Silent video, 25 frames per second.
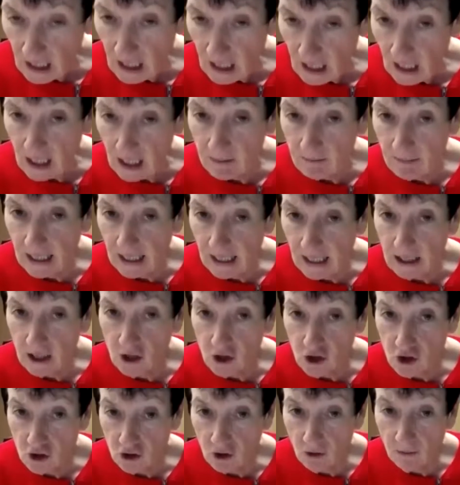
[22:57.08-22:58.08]
and making
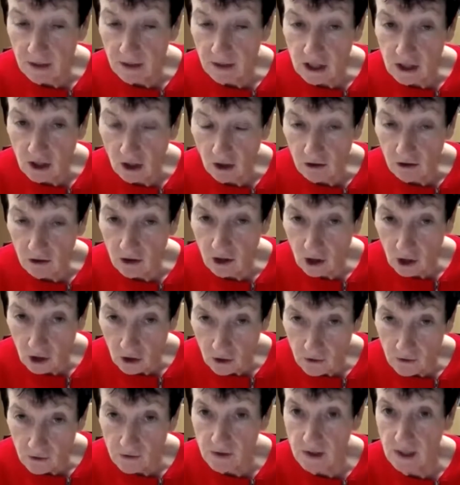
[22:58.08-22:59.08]
sure we don't
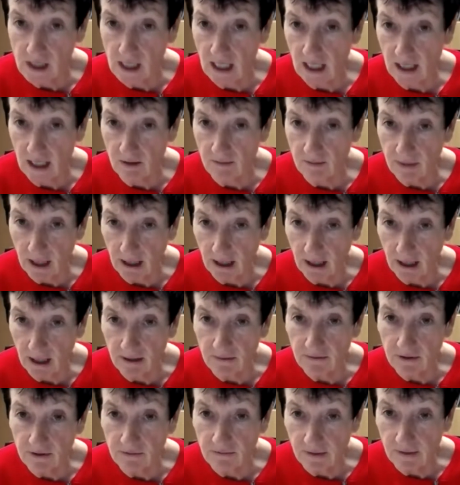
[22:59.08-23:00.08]
lose our
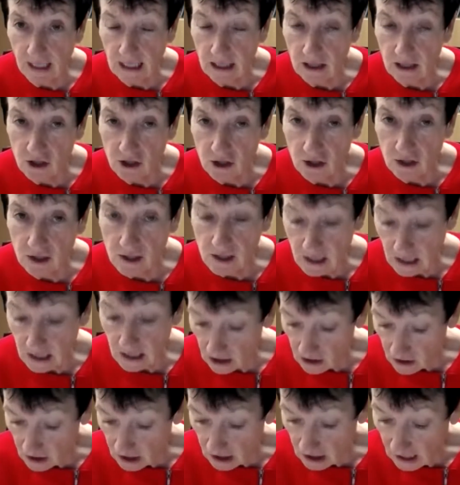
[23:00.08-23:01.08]
comparative advantages
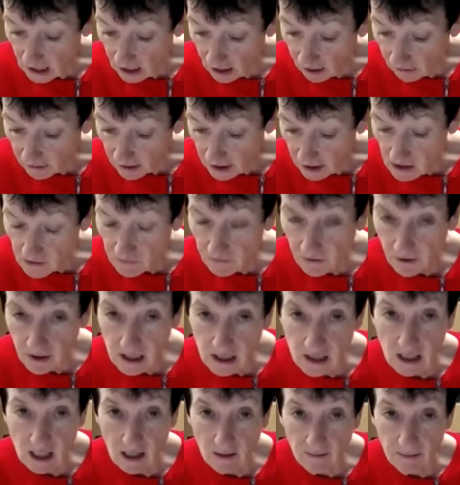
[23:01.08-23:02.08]
in key areas. For
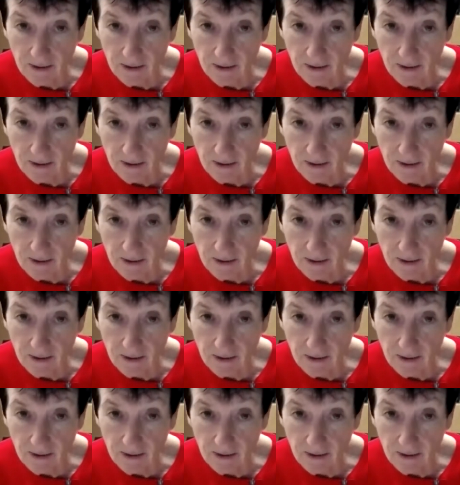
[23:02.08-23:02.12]
example,